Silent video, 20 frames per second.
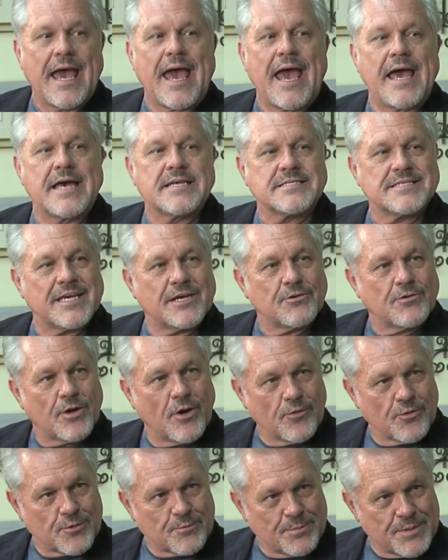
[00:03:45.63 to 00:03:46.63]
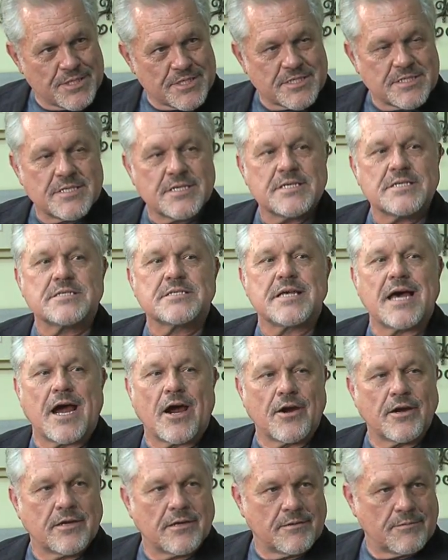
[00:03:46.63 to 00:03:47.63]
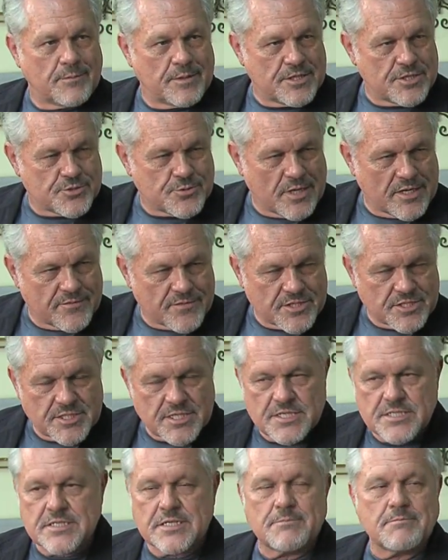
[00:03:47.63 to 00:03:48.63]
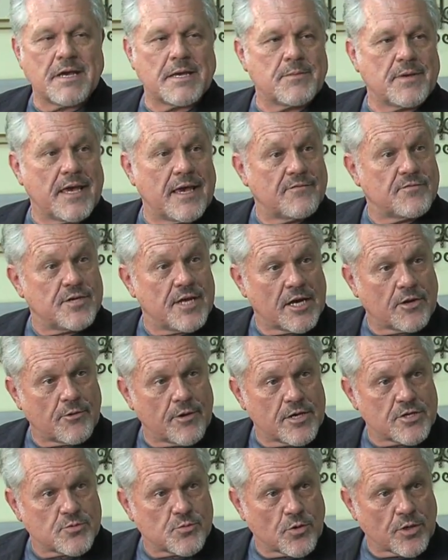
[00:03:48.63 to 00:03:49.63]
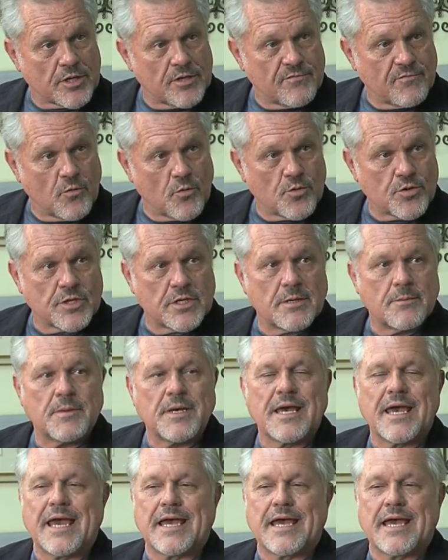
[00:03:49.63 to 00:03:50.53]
As they grow their business, hire an administrative assistant, maybe have decorators working for them,